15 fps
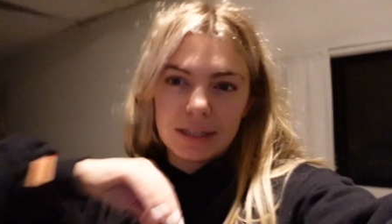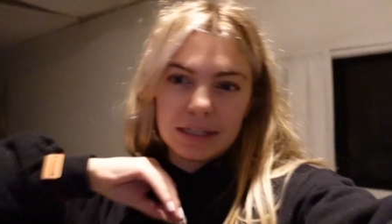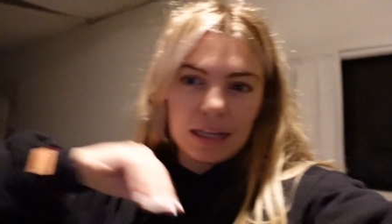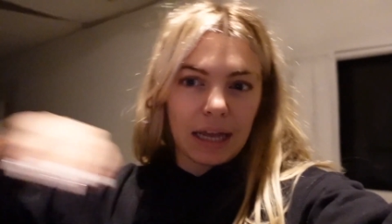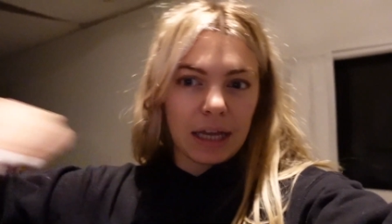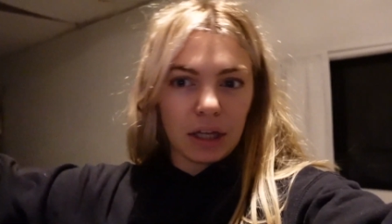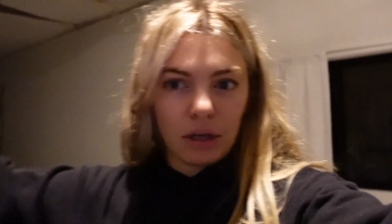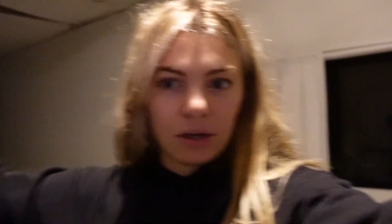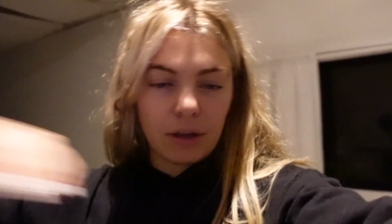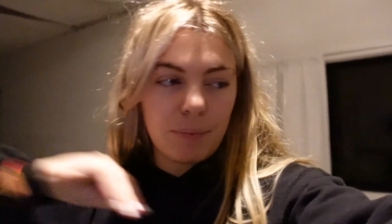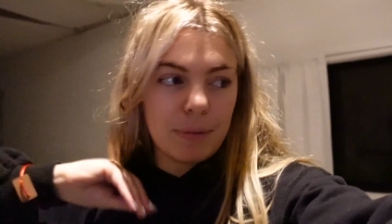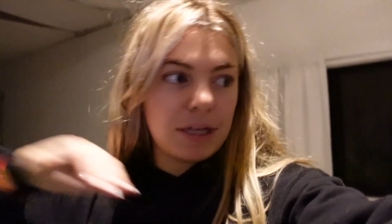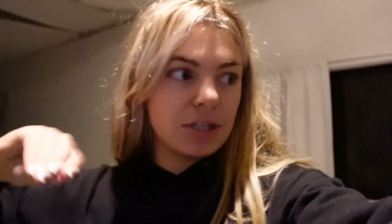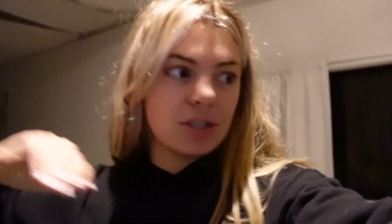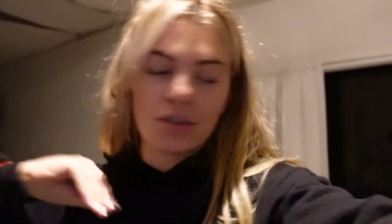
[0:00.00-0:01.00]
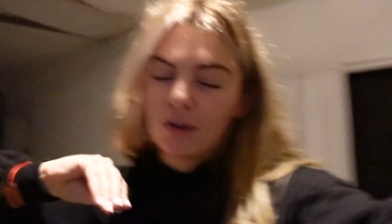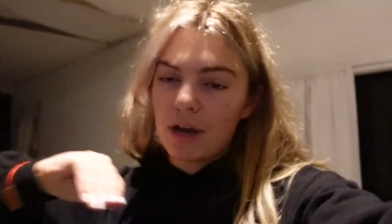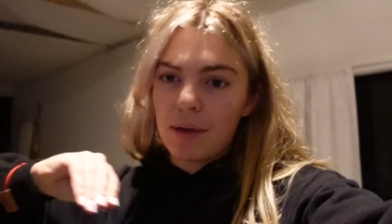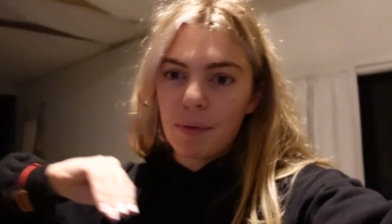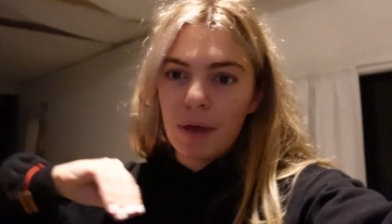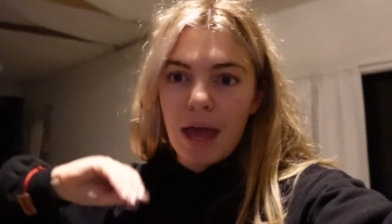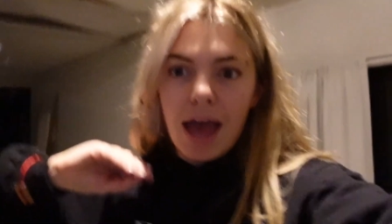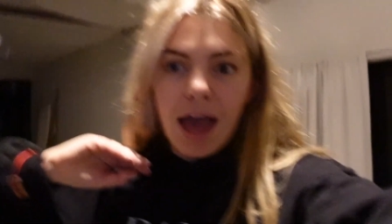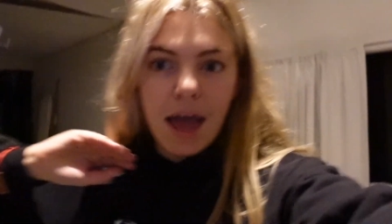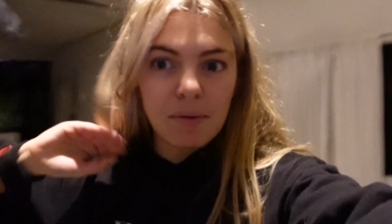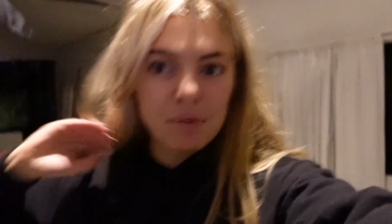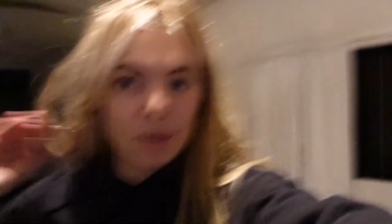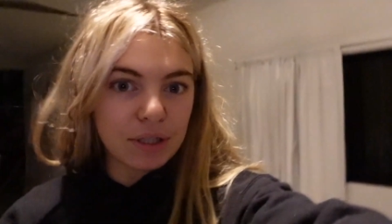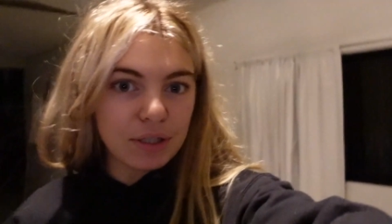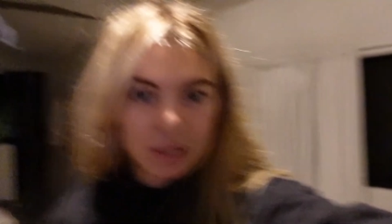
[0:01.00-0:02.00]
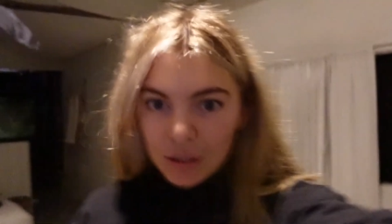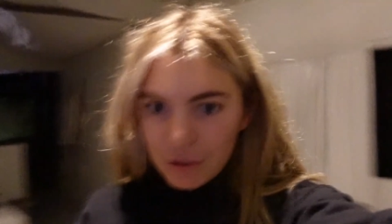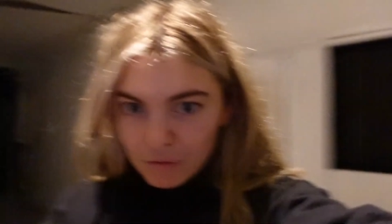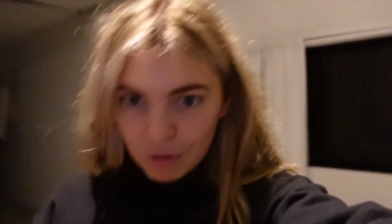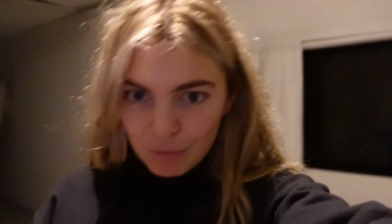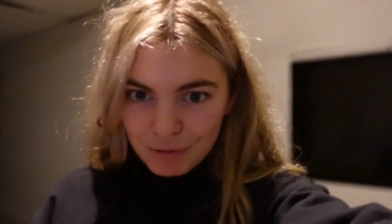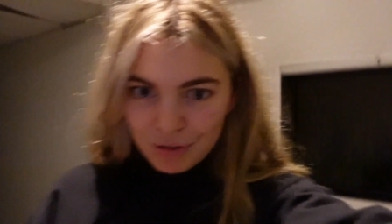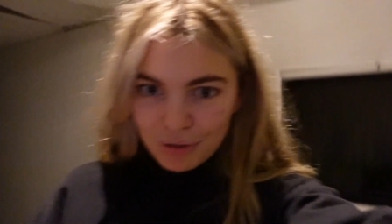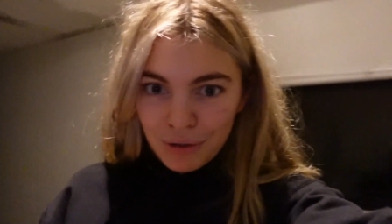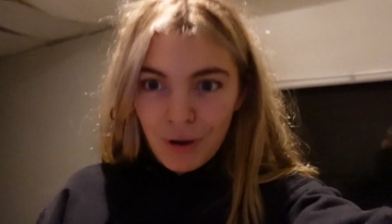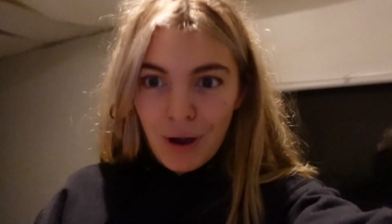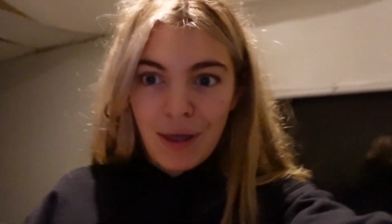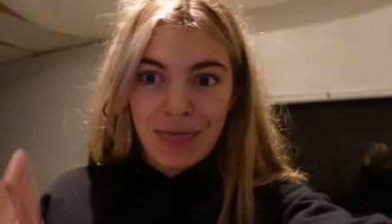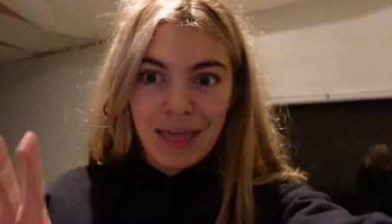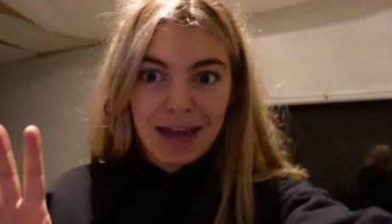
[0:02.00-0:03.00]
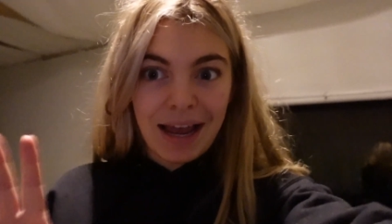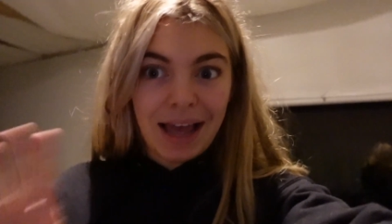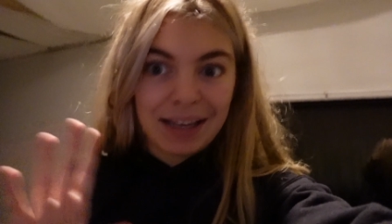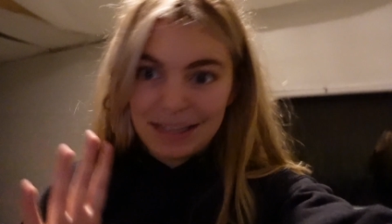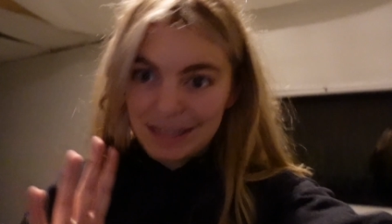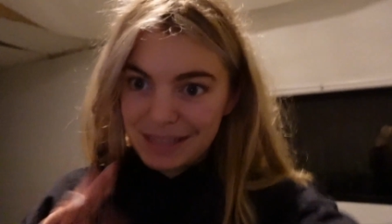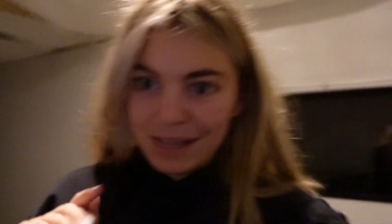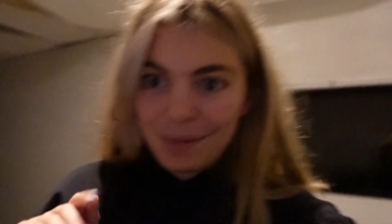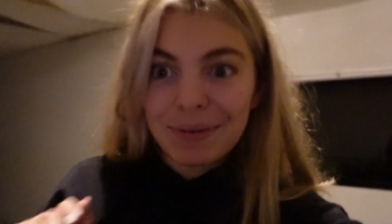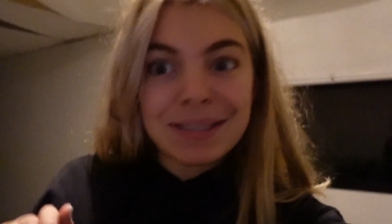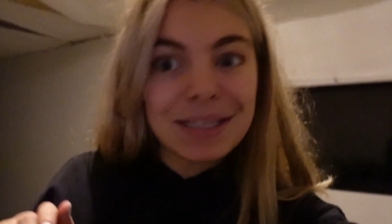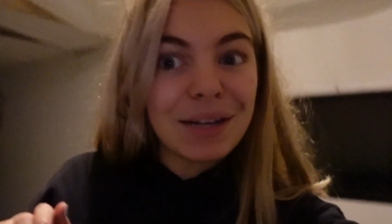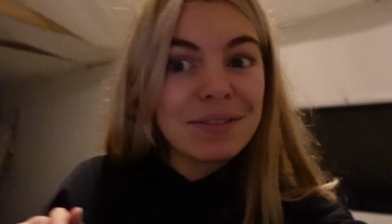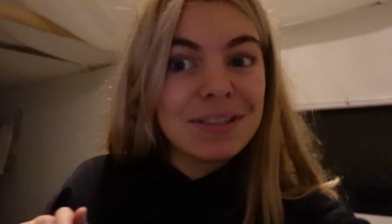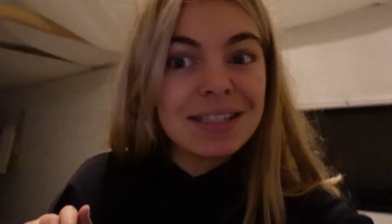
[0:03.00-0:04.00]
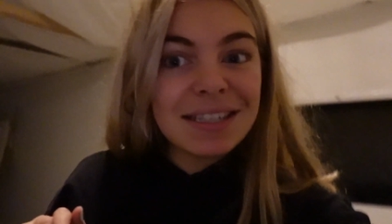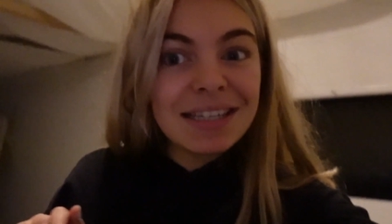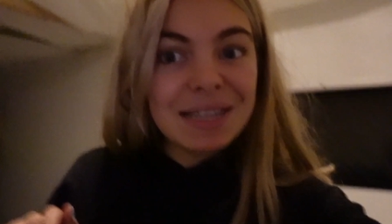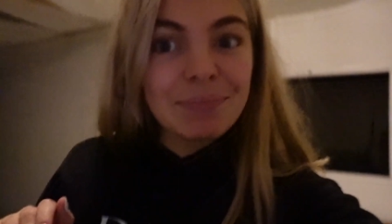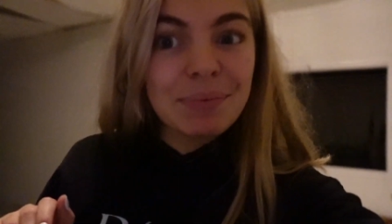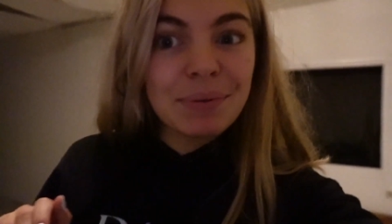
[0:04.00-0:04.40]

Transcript: it's like along the beach strip and um, so I'll do a little room tour and then I need to get myself to sleep